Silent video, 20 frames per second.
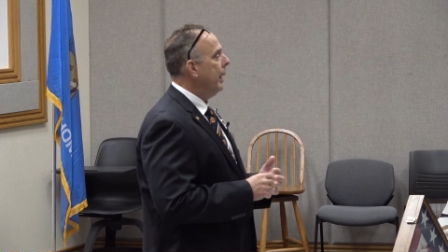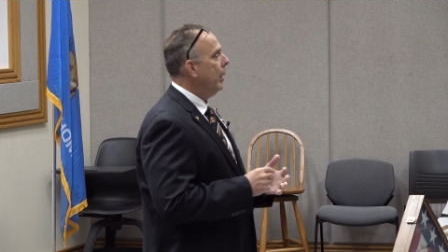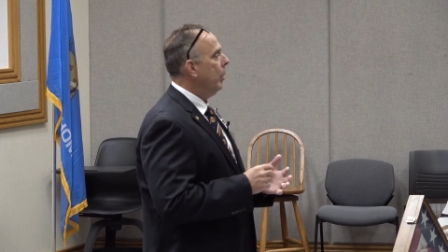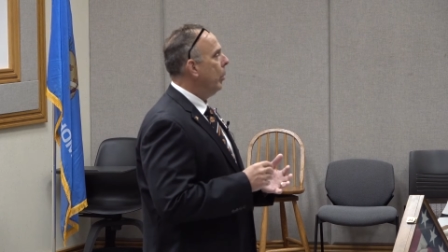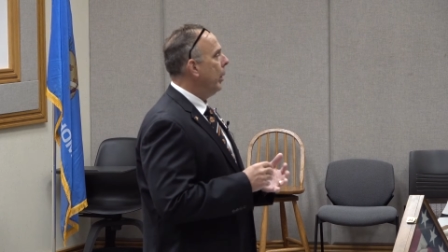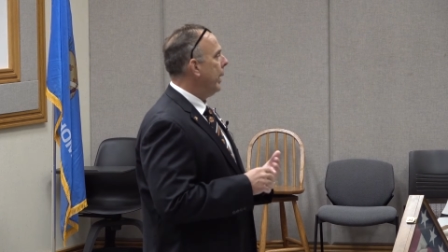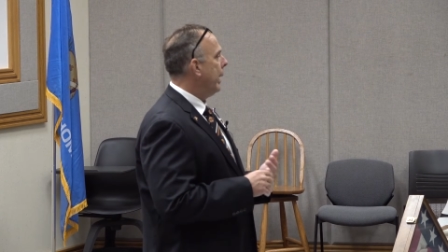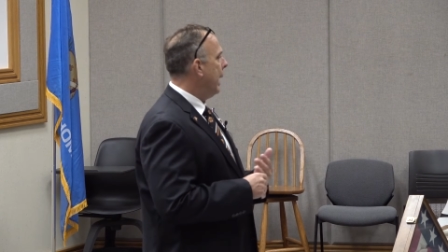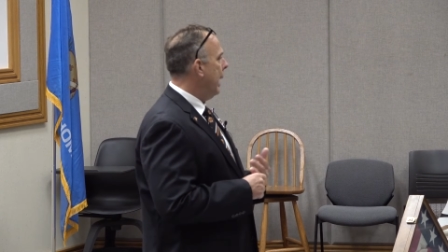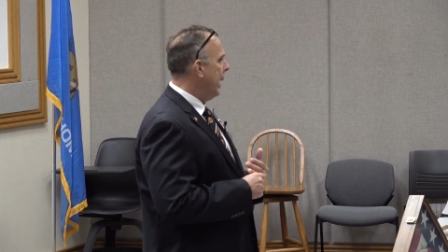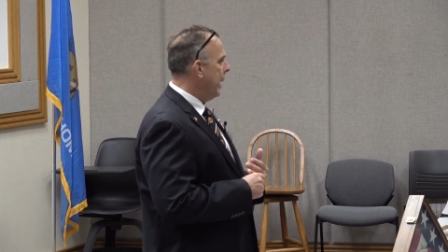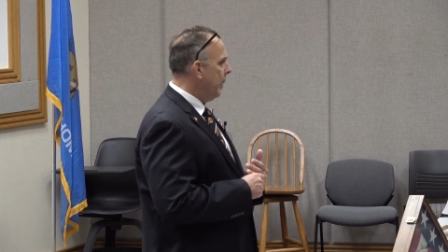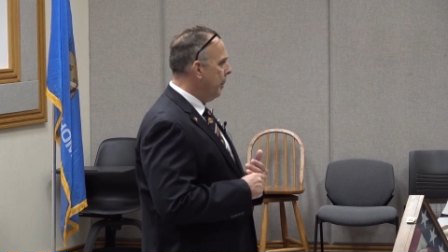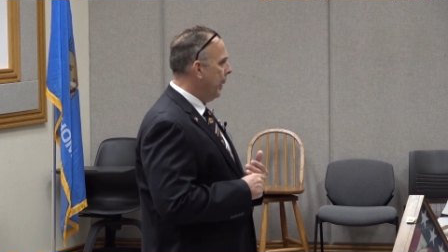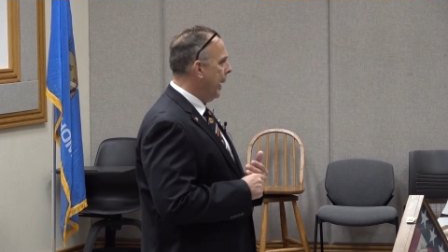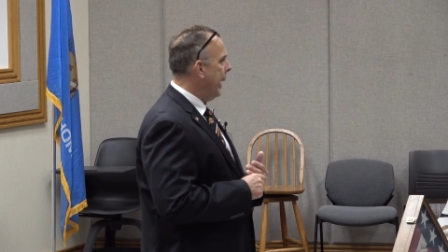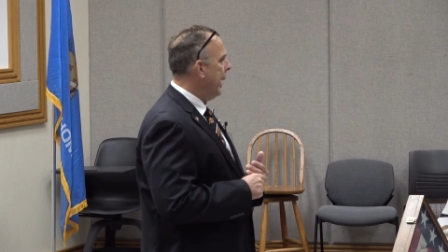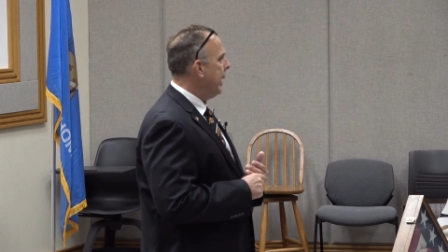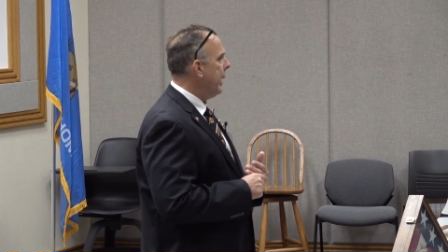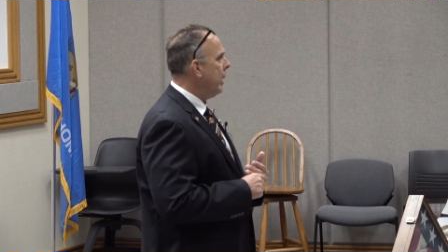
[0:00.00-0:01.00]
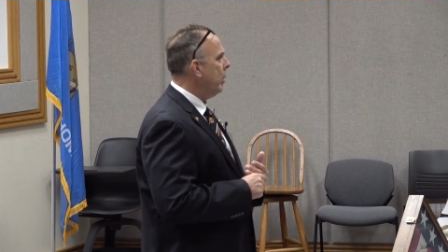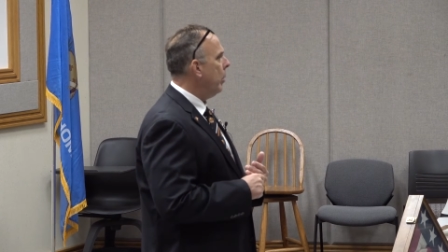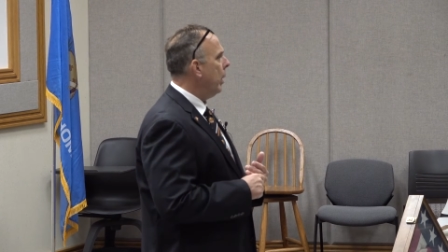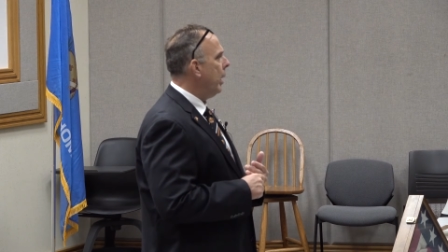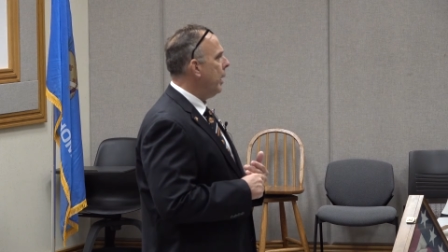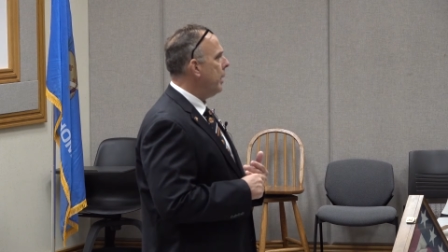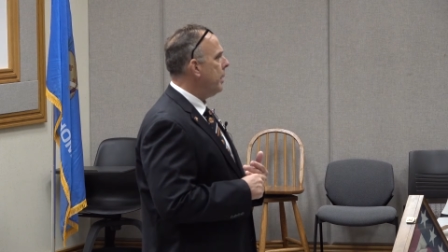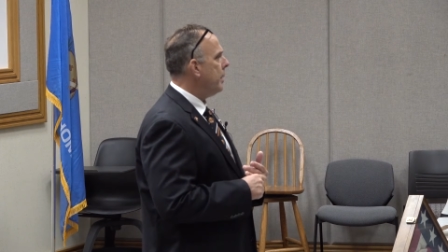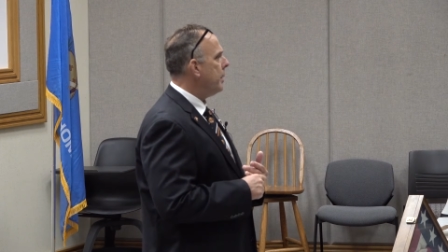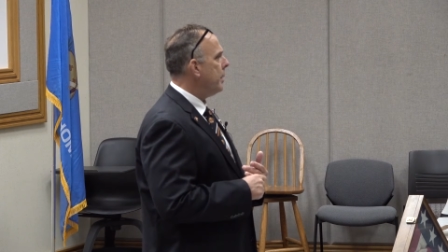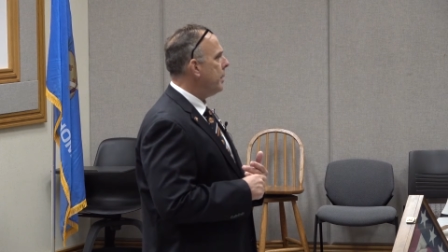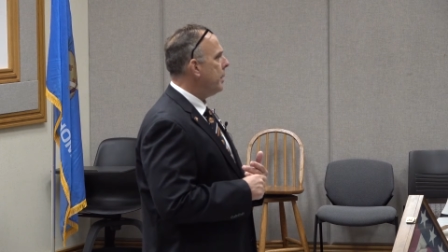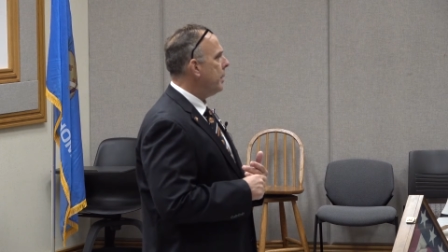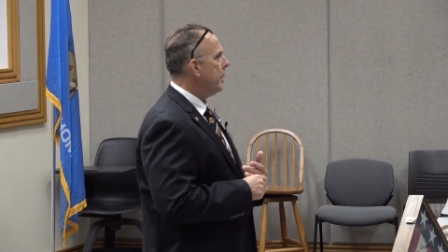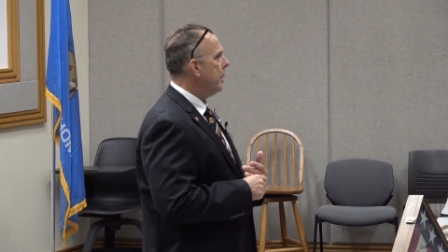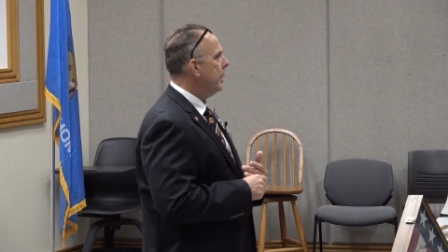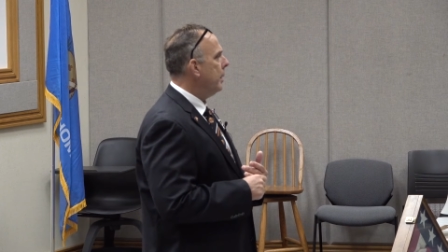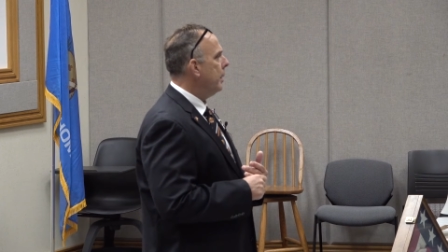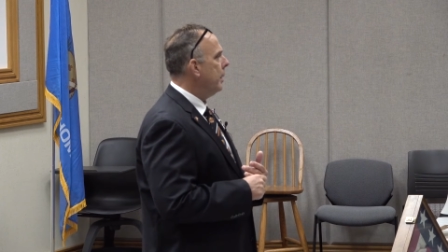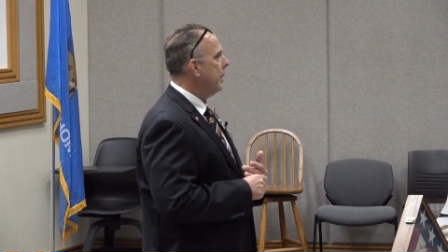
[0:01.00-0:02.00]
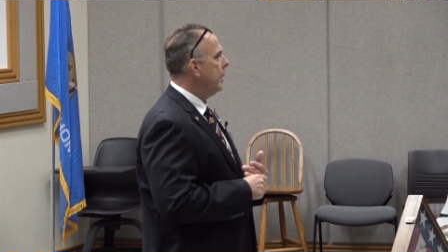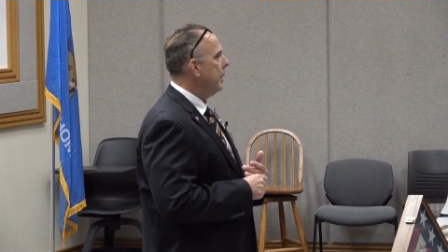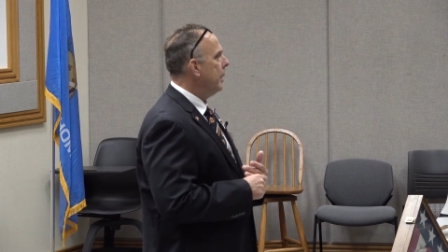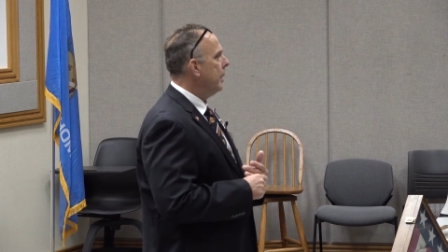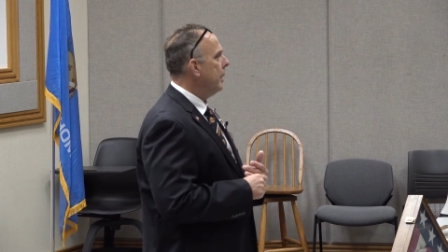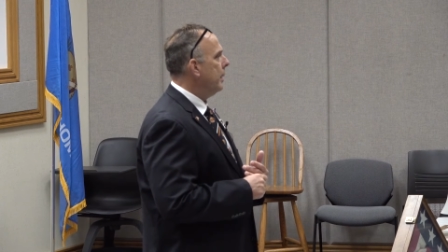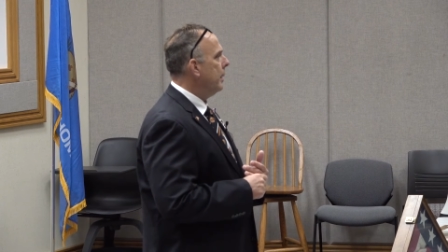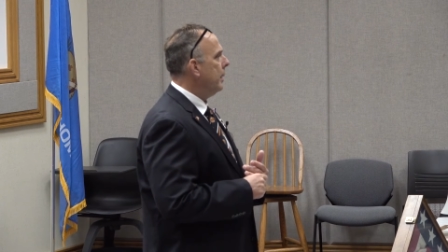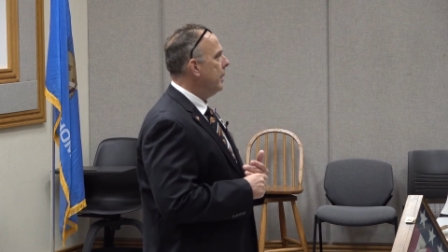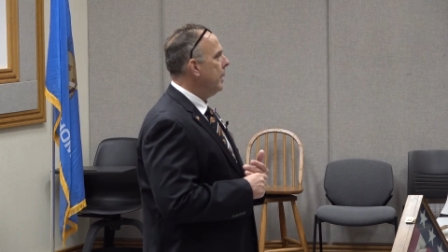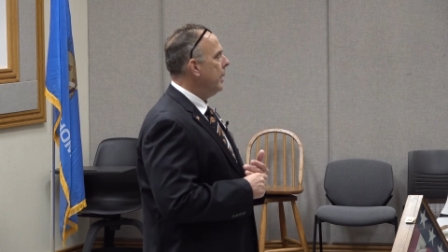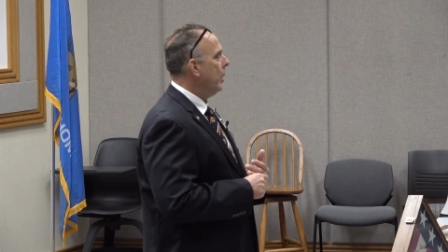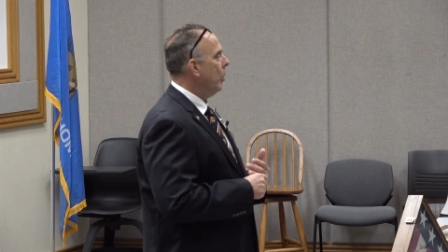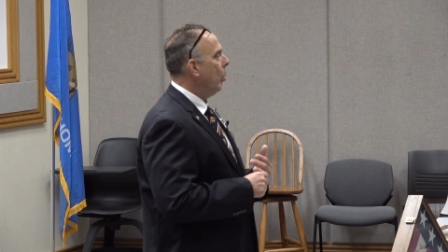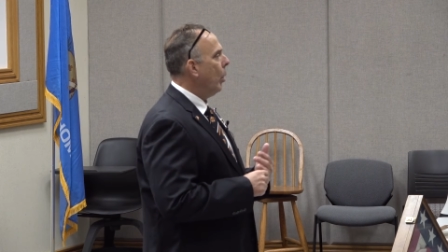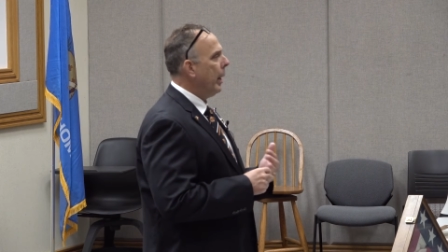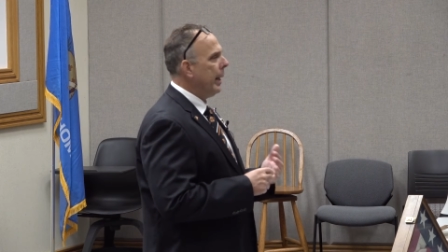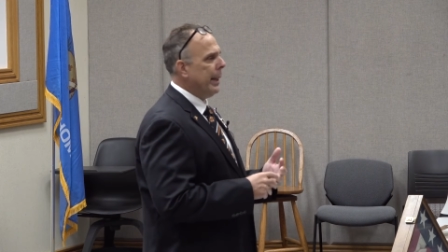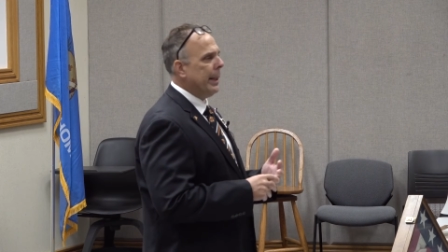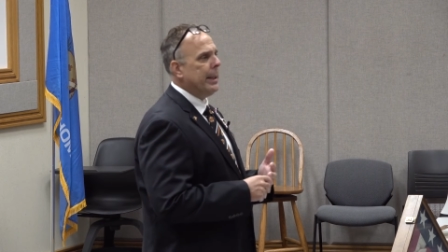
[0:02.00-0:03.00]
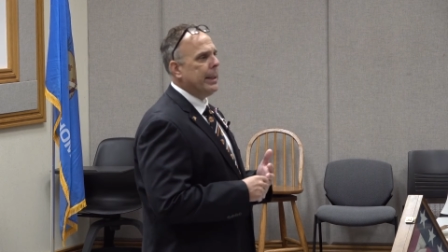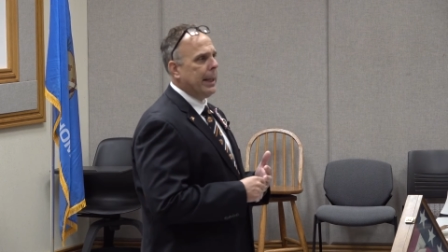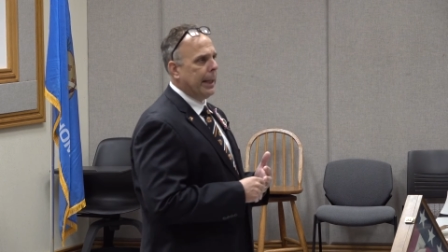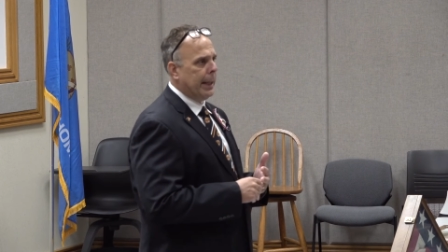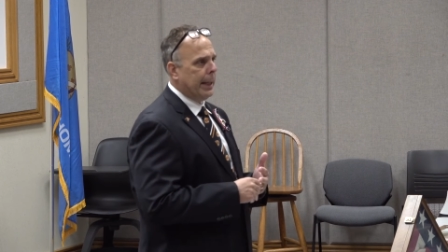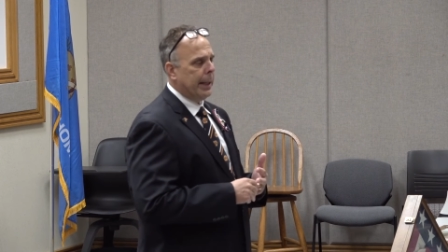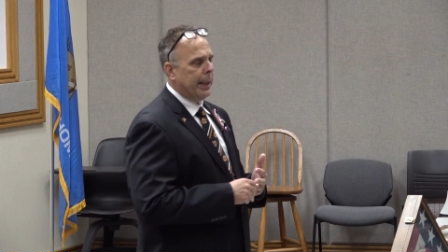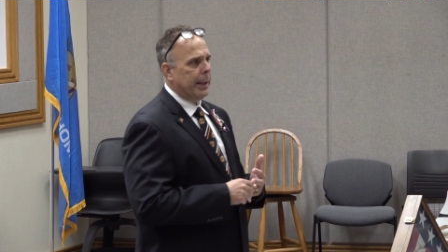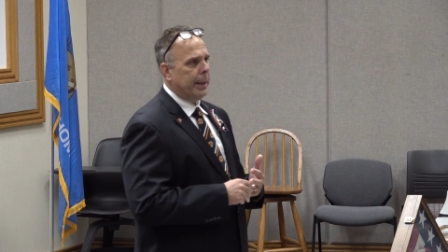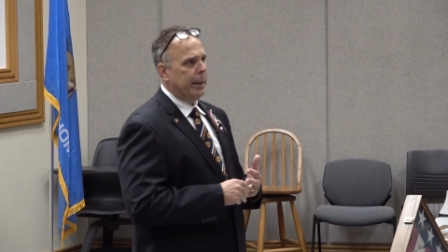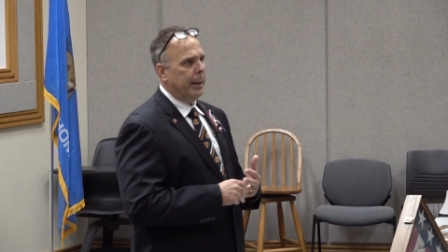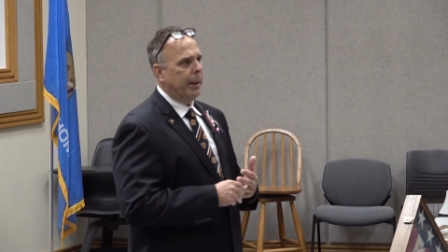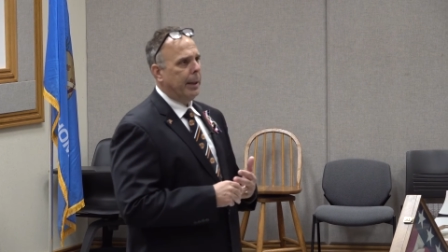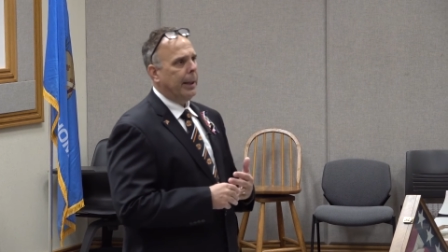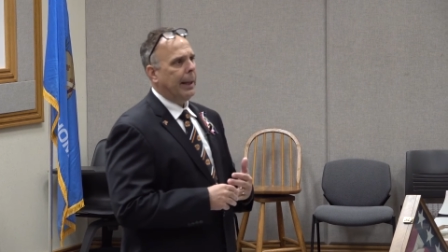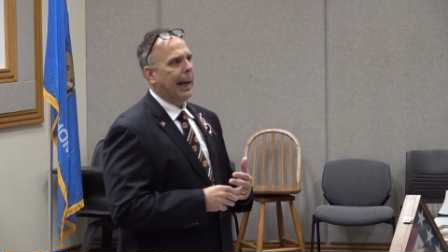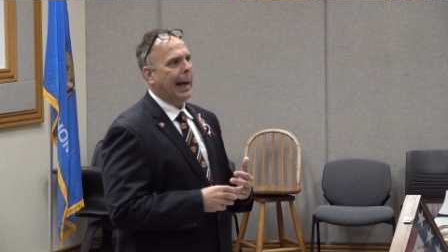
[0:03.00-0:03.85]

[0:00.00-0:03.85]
What kind of man he was, what he did,